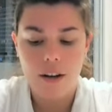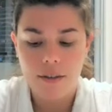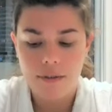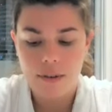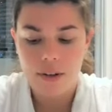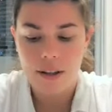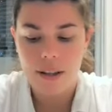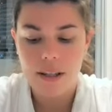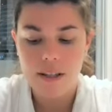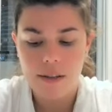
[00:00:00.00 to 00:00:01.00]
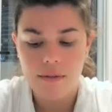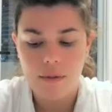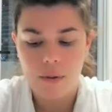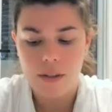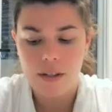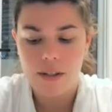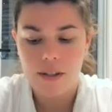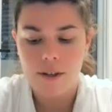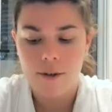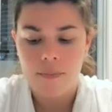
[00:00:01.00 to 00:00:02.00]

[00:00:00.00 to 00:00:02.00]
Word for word: govern these influences.